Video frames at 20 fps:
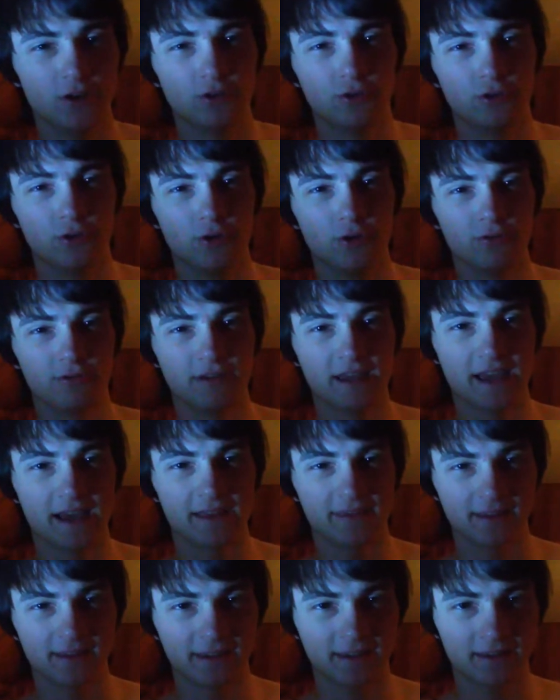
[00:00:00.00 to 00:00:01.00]
So,
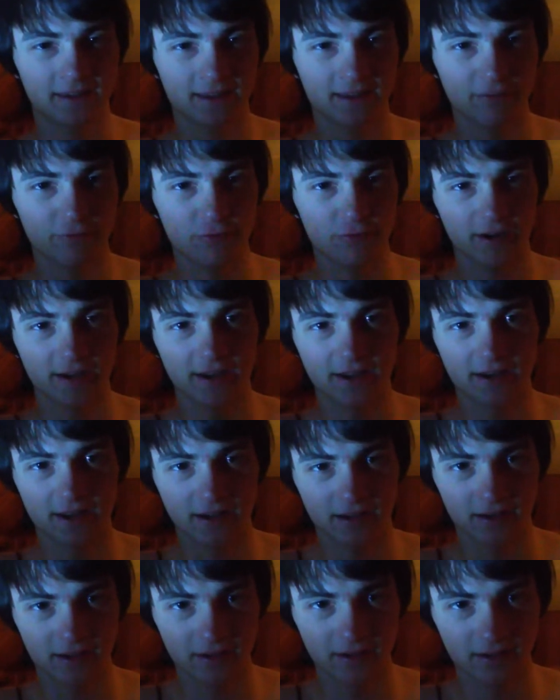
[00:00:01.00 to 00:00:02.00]
yeah, the
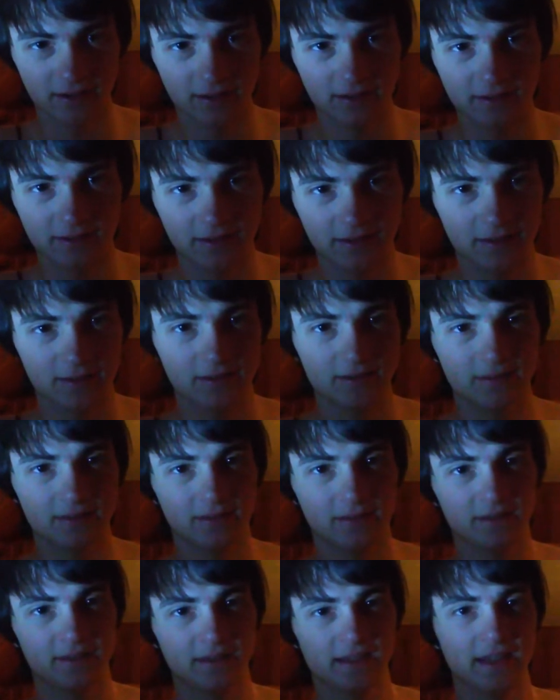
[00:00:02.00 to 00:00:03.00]
freaking
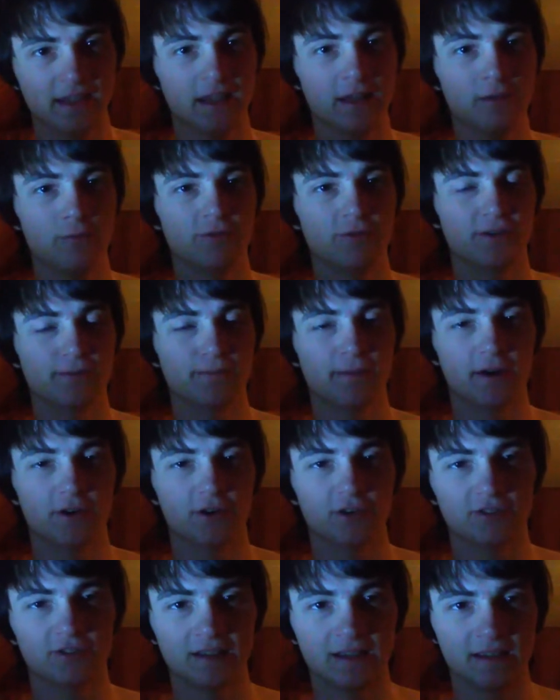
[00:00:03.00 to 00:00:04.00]
D was a
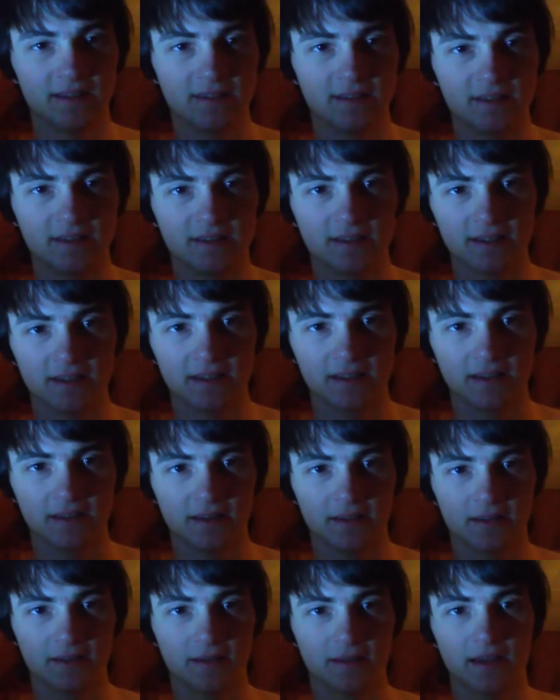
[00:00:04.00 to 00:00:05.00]
parasite to
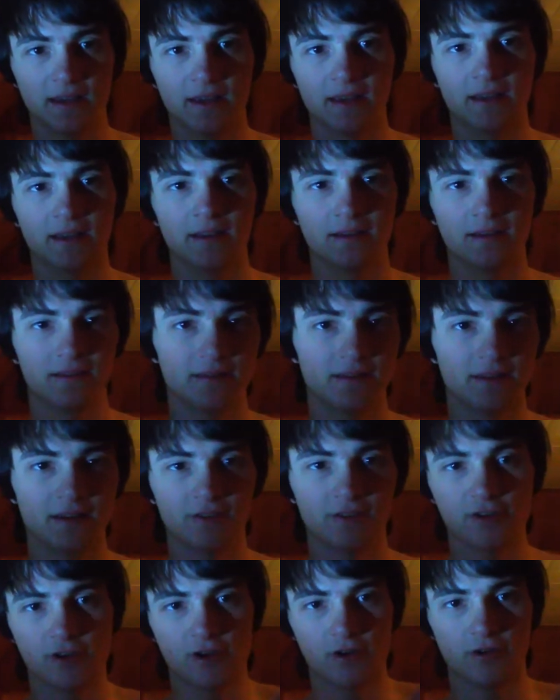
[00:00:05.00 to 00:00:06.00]
T. And
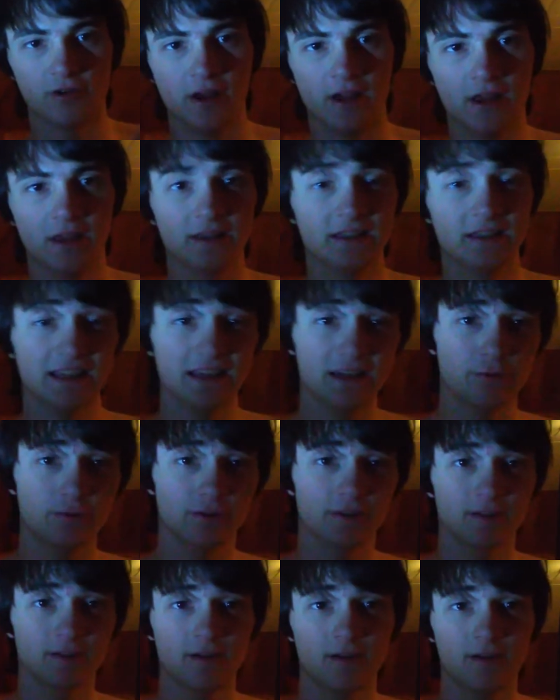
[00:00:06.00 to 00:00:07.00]
because, you know, T
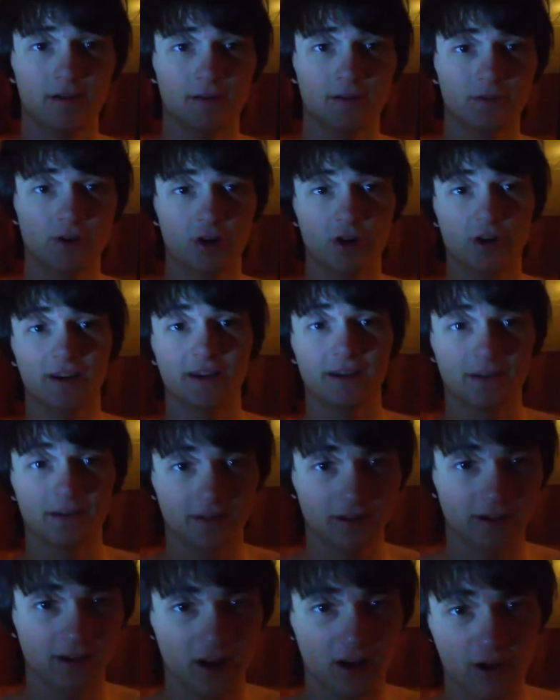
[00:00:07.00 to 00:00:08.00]
was a
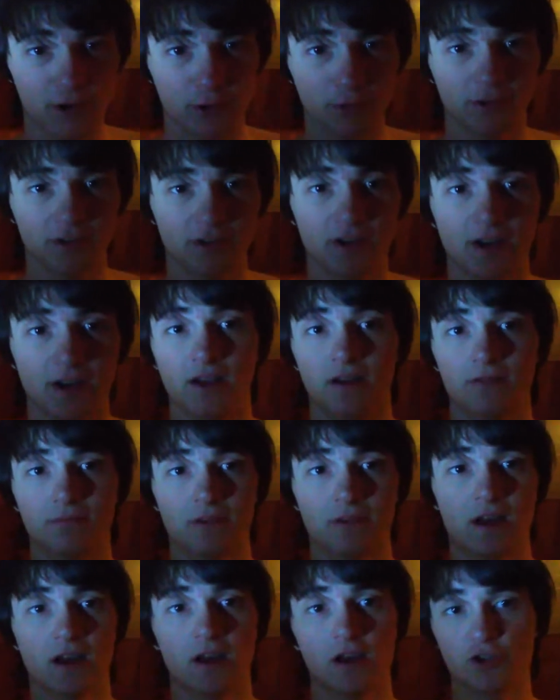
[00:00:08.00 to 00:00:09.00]
target. You know, he wasn't
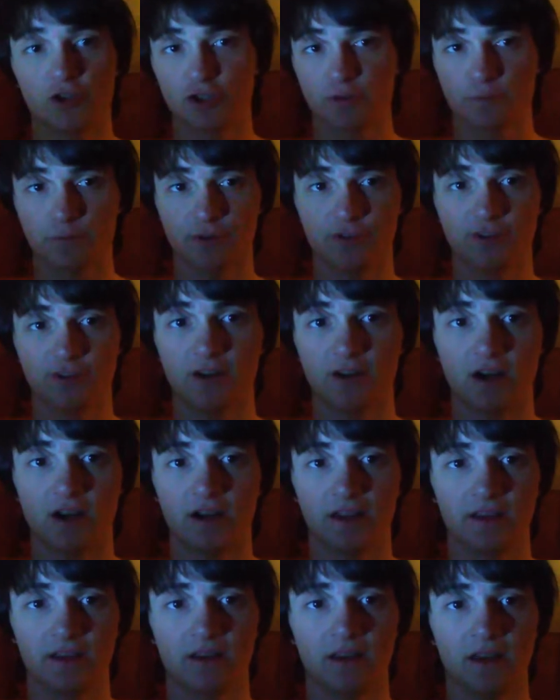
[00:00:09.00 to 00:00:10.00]
100%
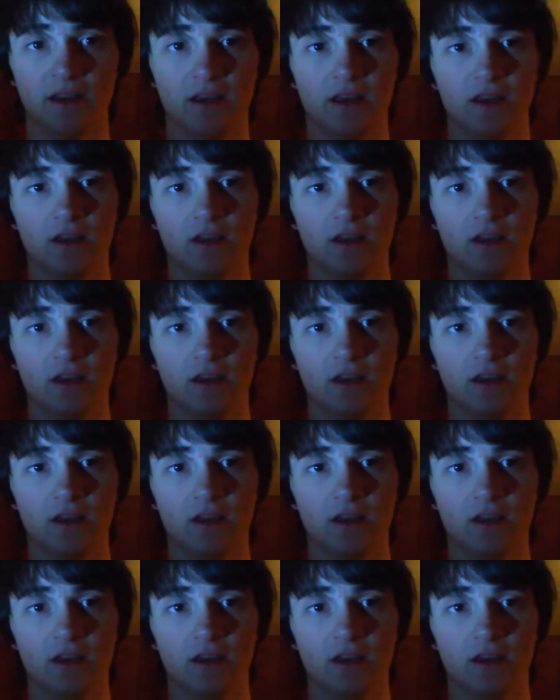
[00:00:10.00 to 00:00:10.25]
on it.